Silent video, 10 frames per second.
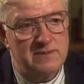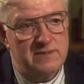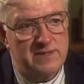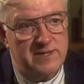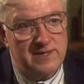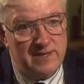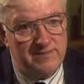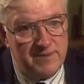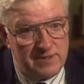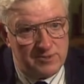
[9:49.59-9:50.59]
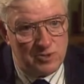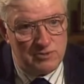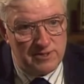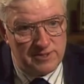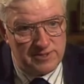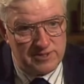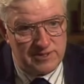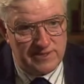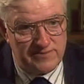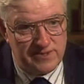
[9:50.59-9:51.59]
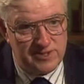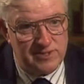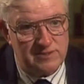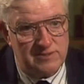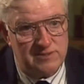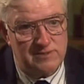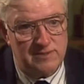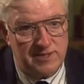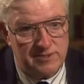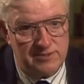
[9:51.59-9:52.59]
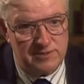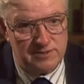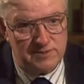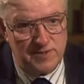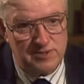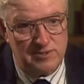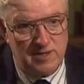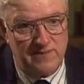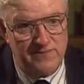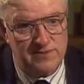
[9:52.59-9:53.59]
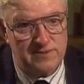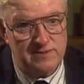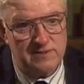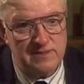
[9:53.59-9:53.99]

And I've been totally unsuccessful. I sent letters to the special office in